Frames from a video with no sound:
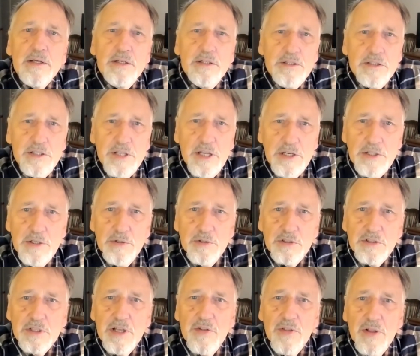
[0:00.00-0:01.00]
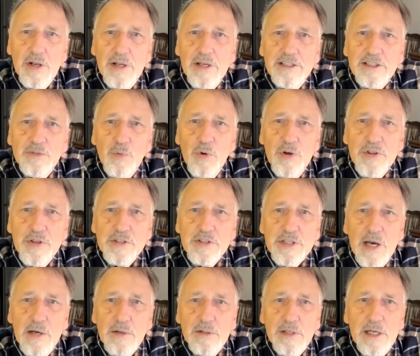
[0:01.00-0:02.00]
continues nonetheless with
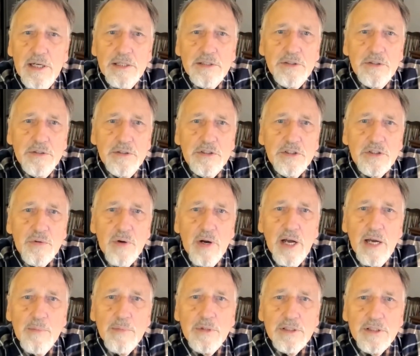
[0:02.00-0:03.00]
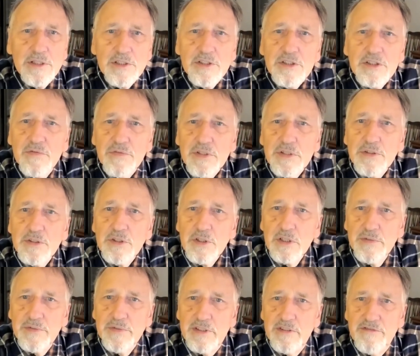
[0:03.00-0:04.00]
his outline to describe a list of
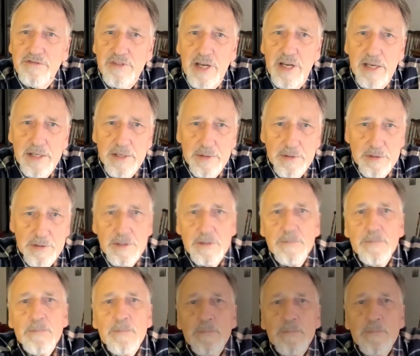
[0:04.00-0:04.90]
conservative values.